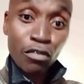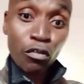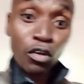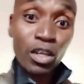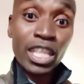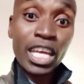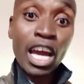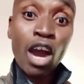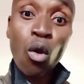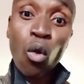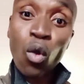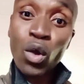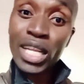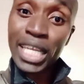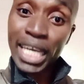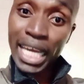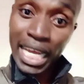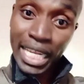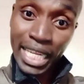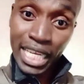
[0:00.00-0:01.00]
for their
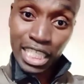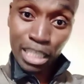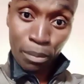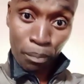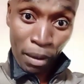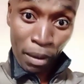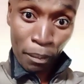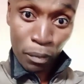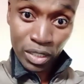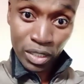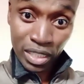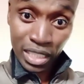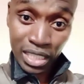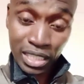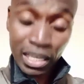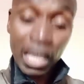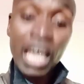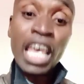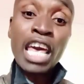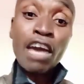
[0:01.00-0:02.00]
own elite purposes.